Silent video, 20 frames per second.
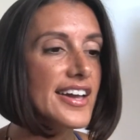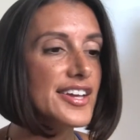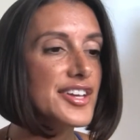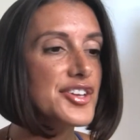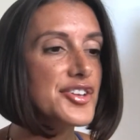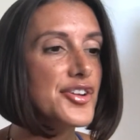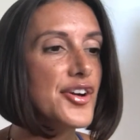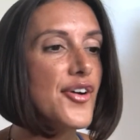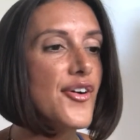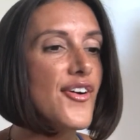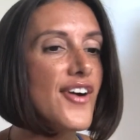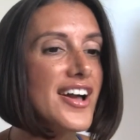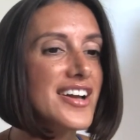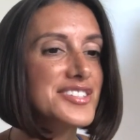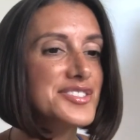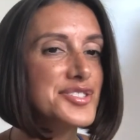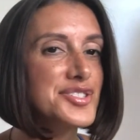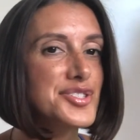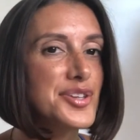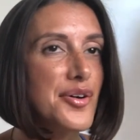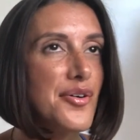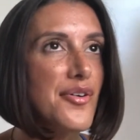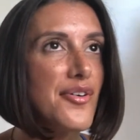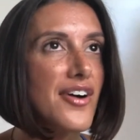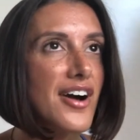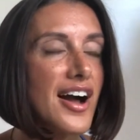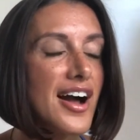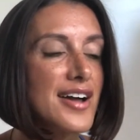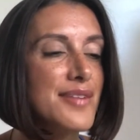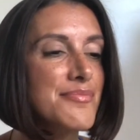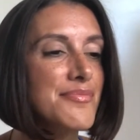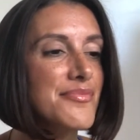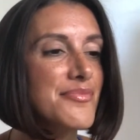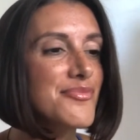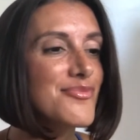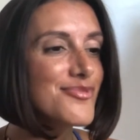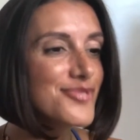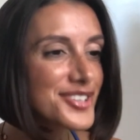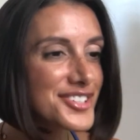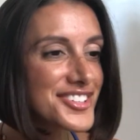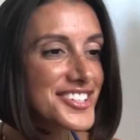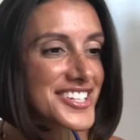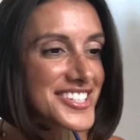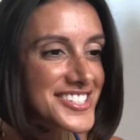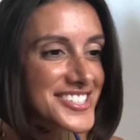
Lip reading: And so I'm really